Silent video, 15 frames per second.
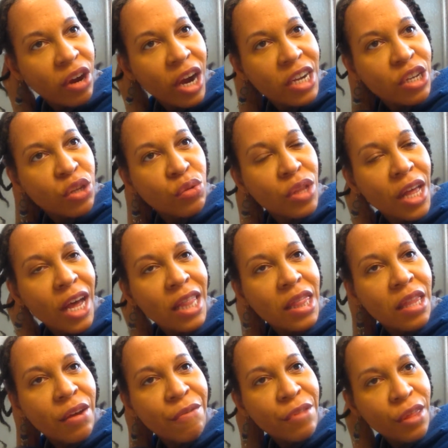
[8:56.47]
I
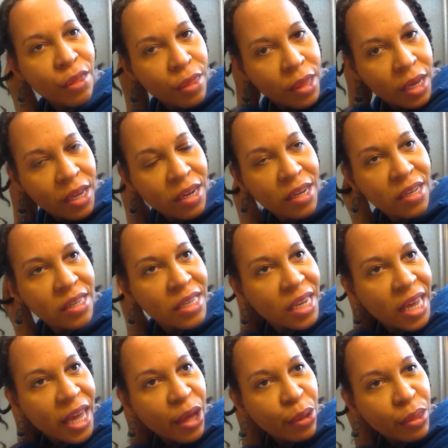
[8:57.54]
love the thickness and
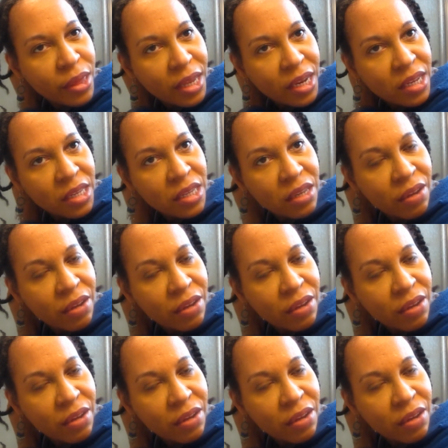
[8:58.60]
healthiness